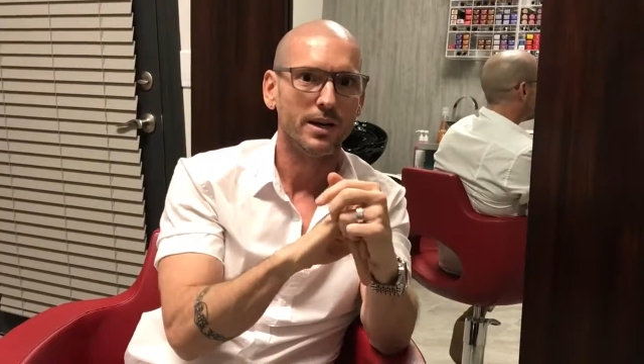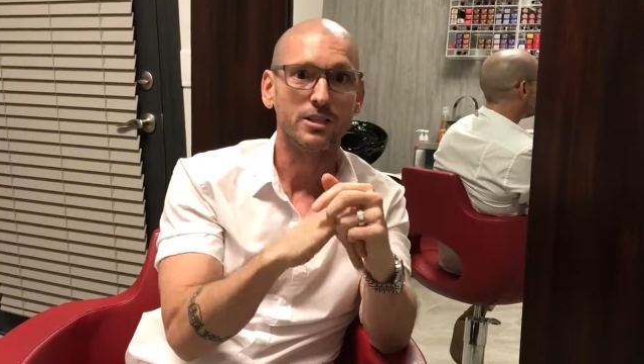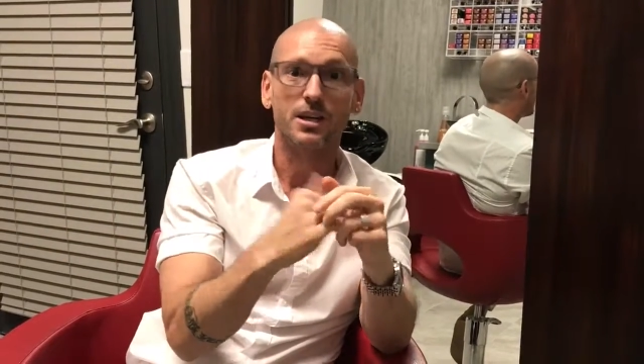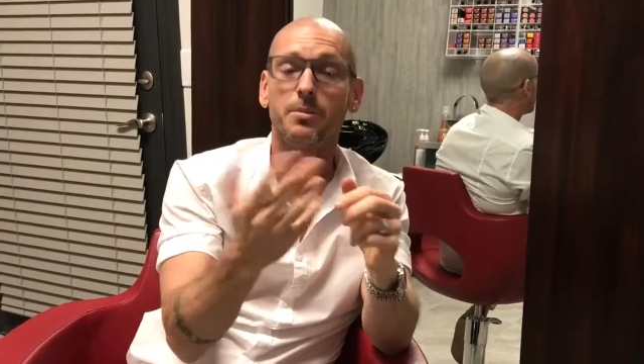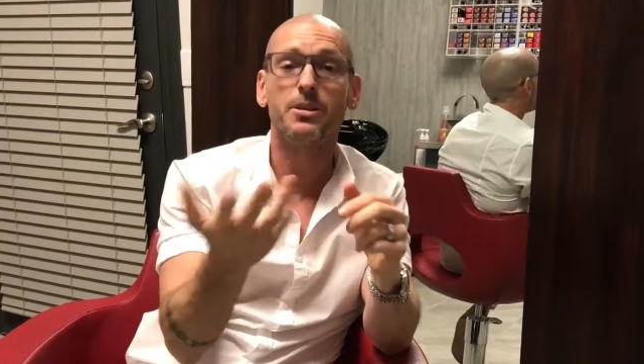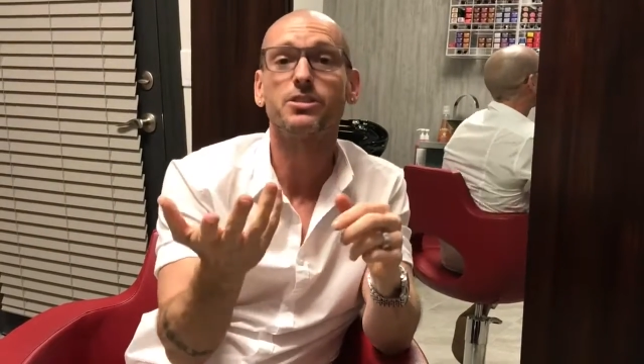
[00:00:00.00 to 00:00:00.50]
I
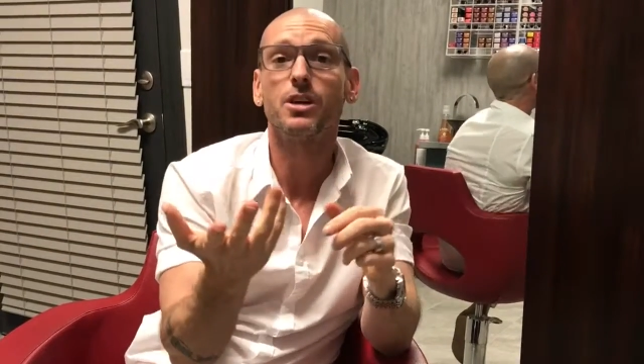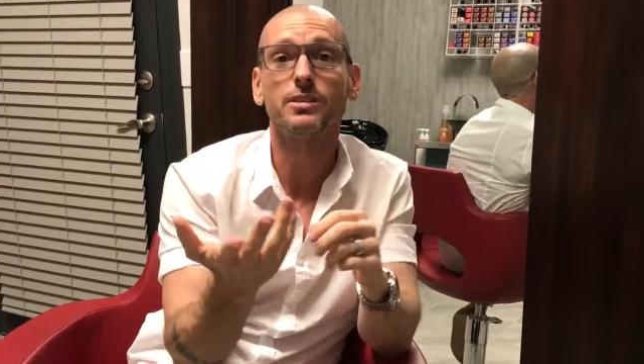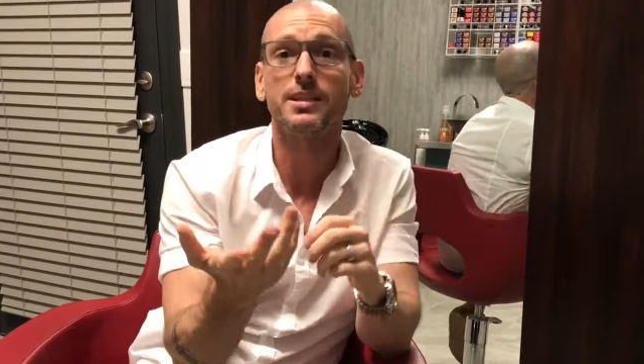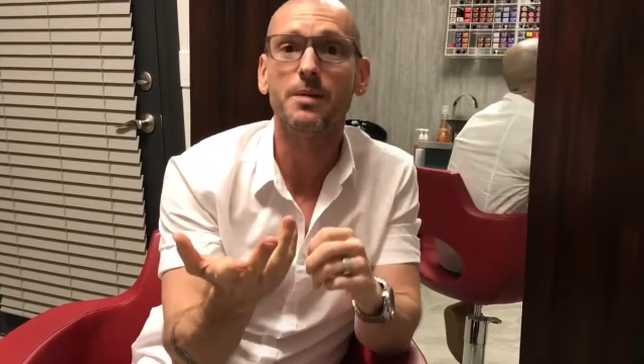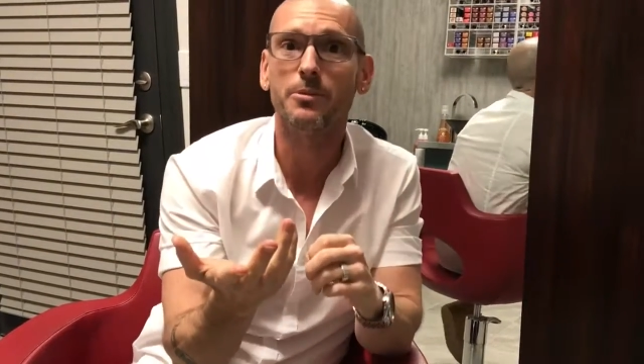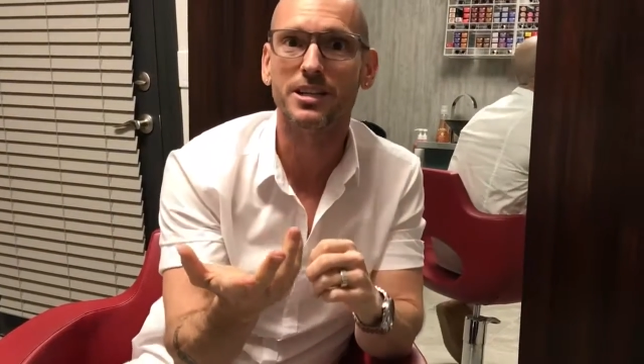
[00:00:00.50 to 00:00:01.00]
talk about this all
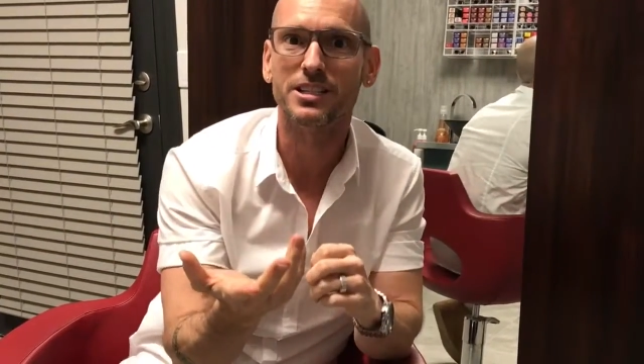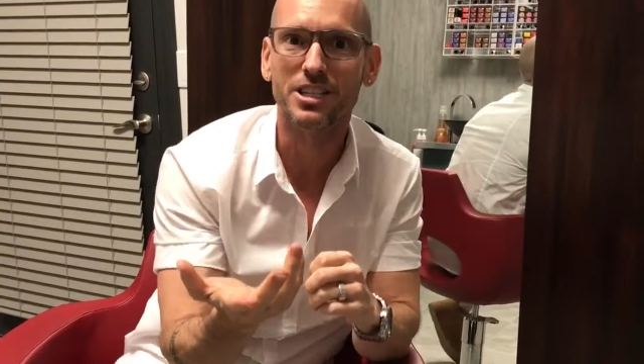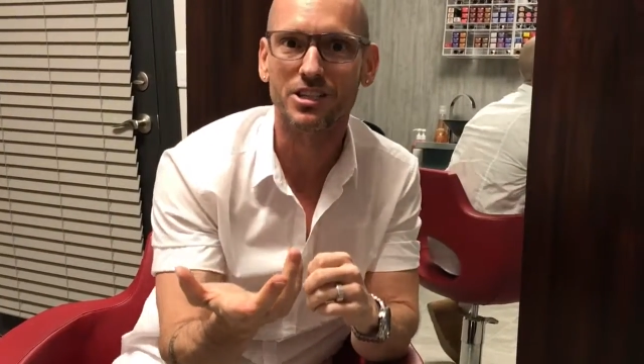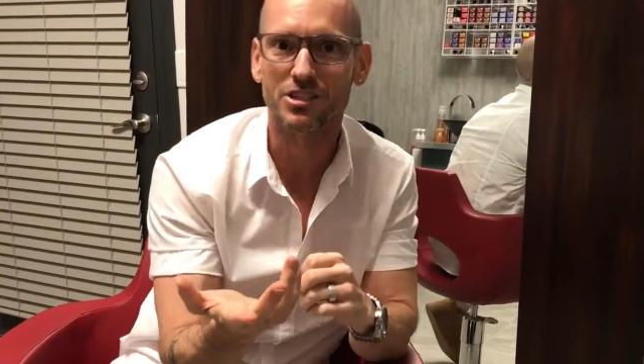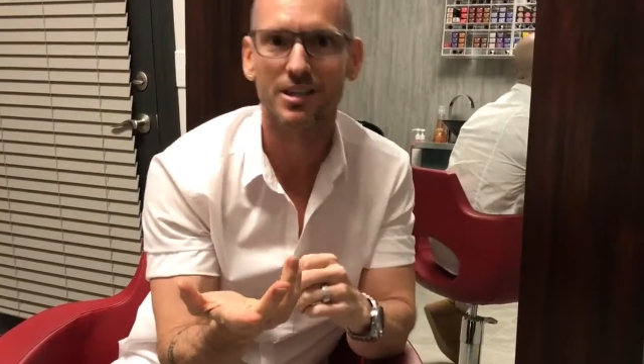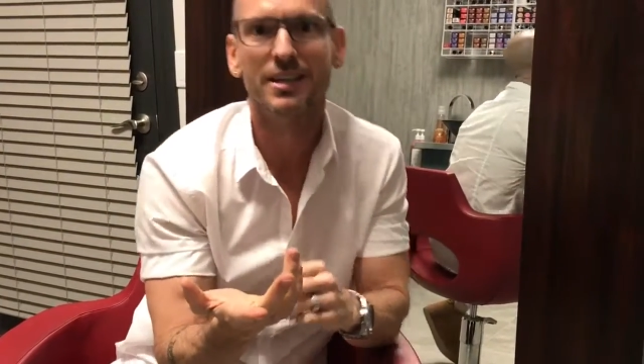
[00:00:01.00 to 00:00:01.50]
the time when I
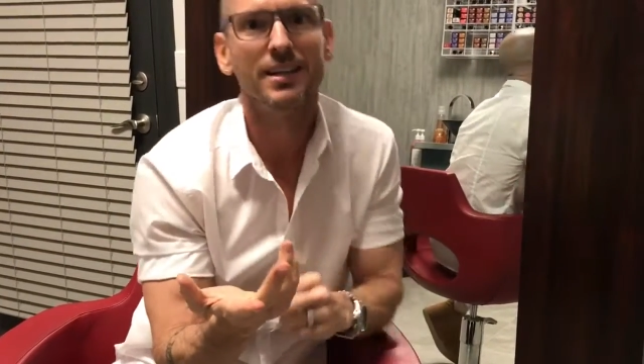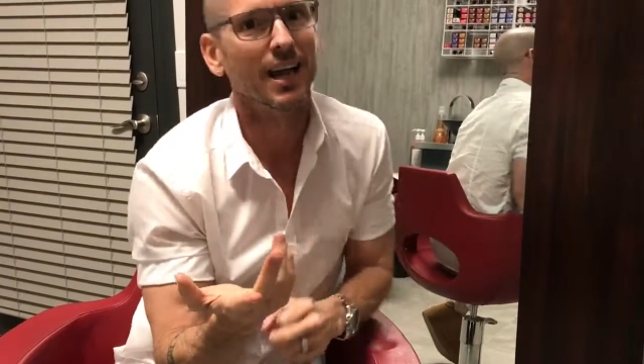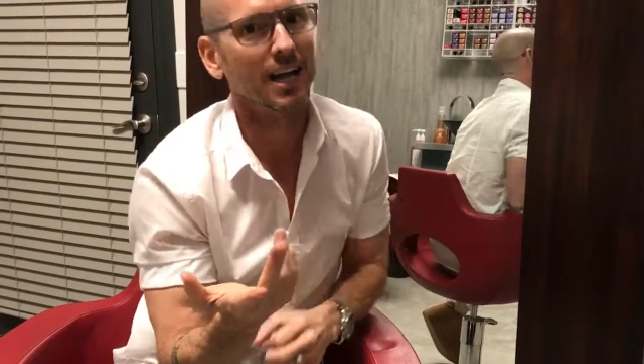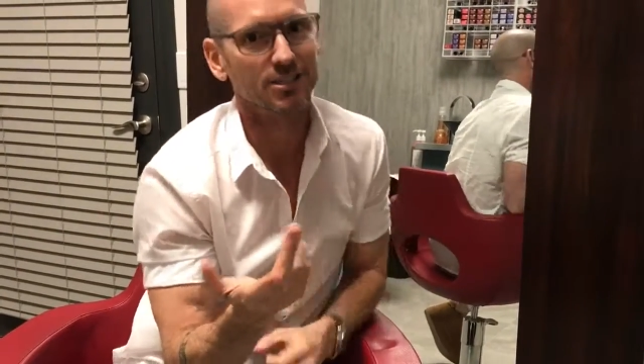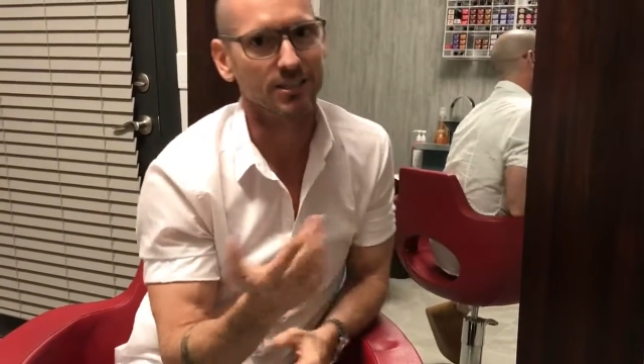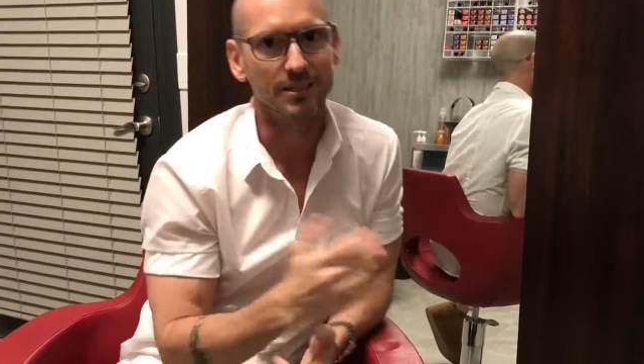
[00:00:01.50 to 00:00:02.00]
teach,
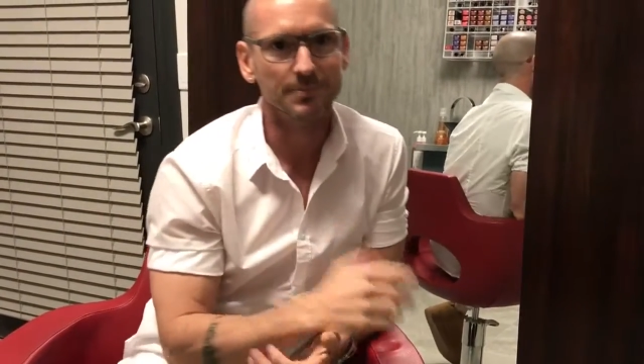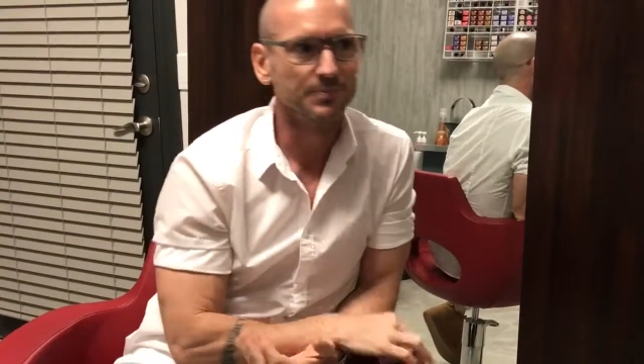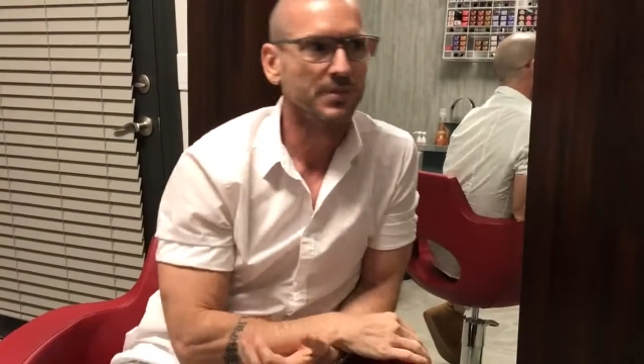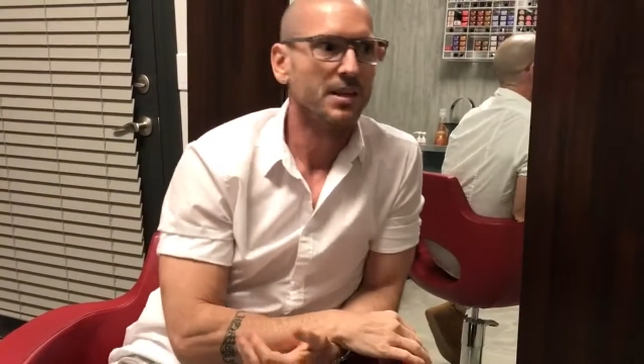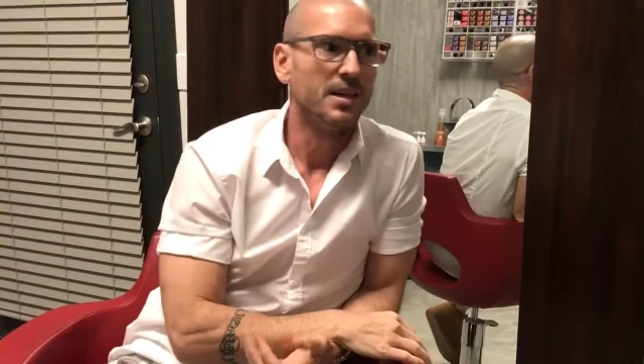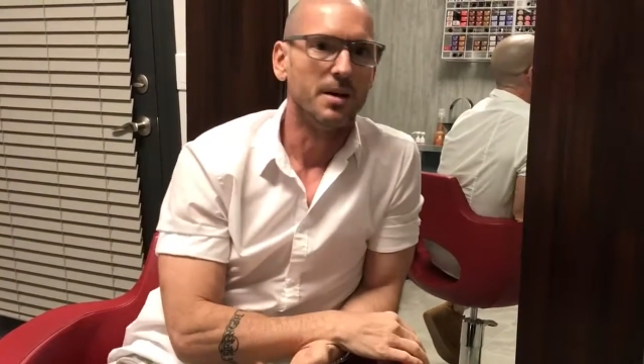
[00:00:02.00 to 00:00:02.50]
actually,
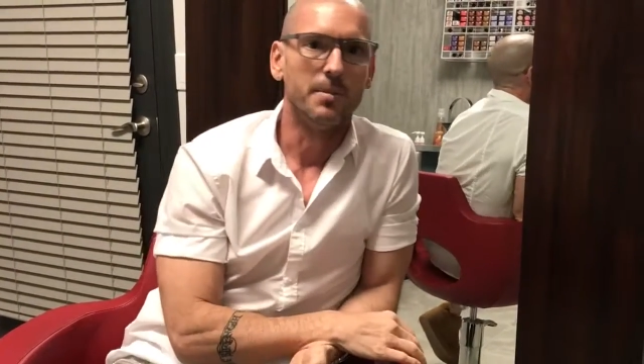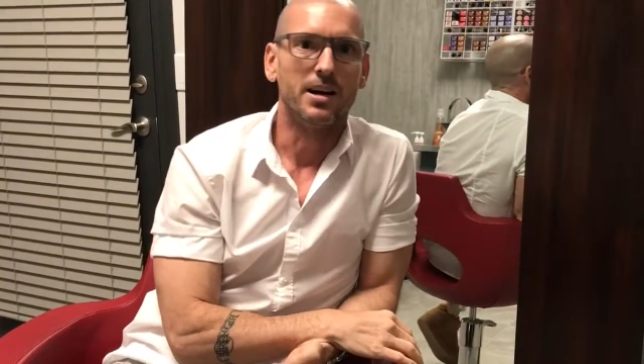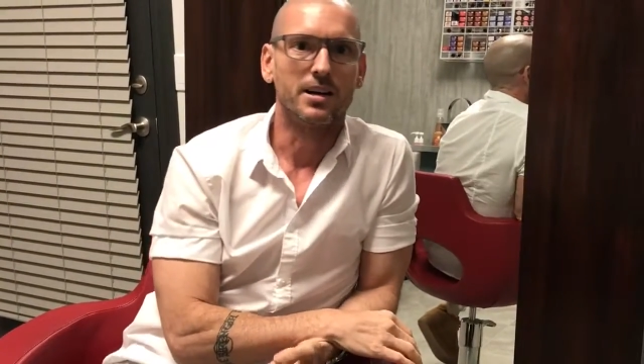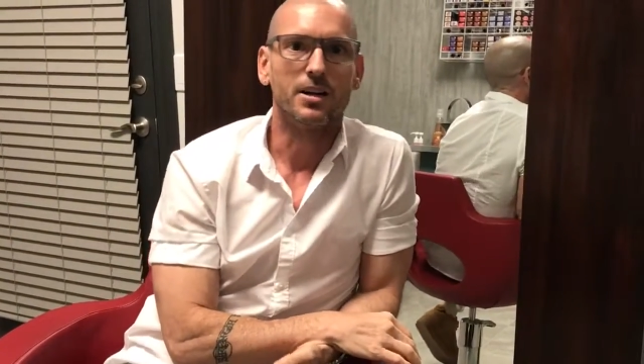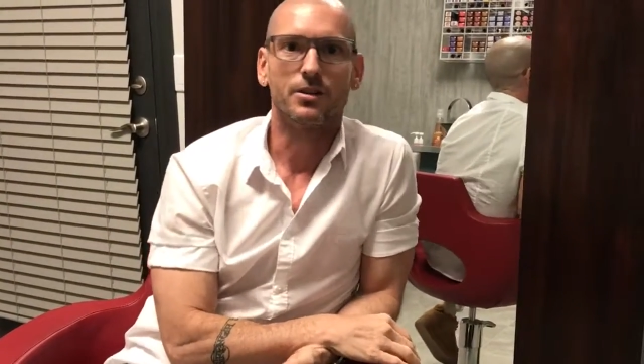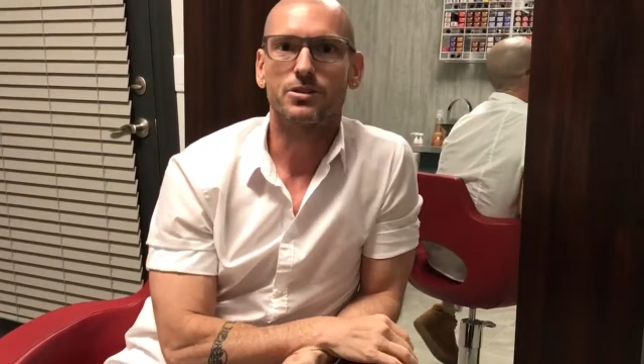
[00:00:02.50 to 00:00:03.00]

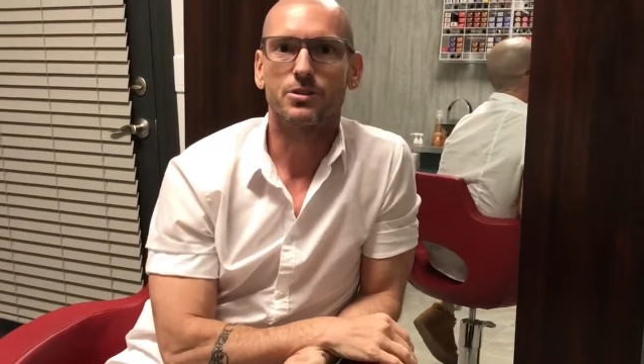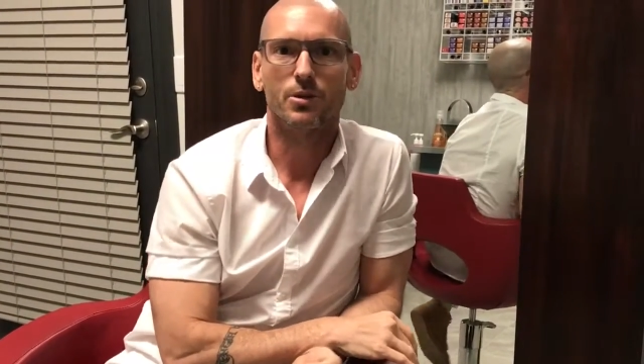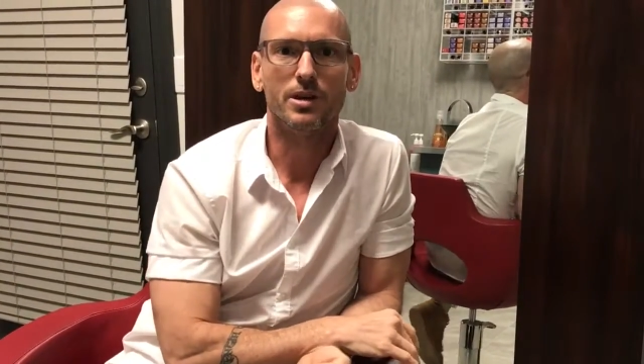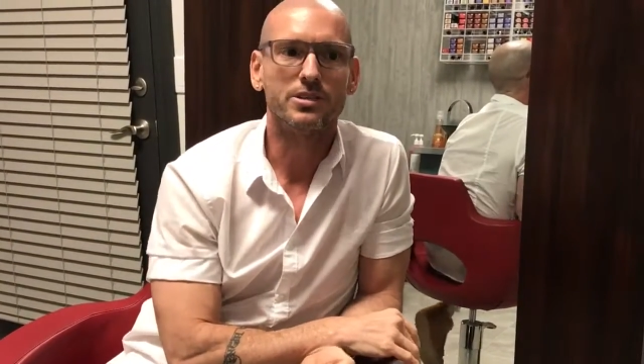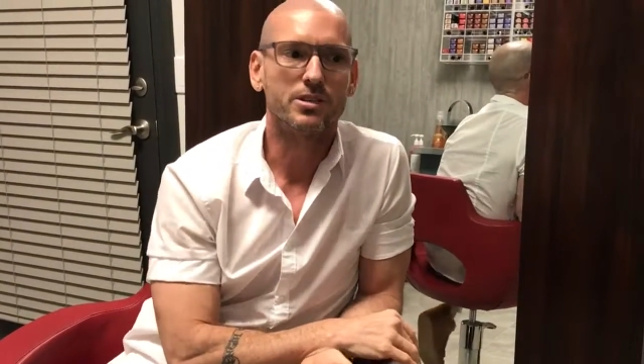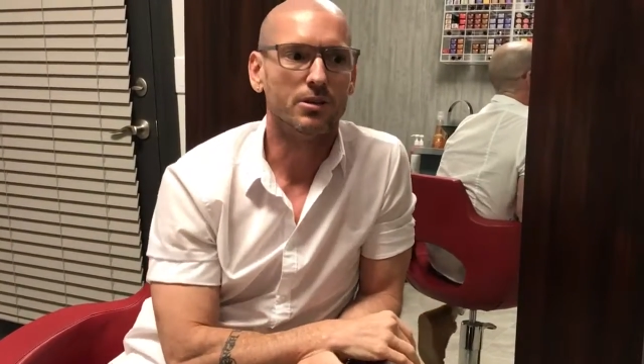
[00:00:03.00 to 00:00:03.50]
about color stories.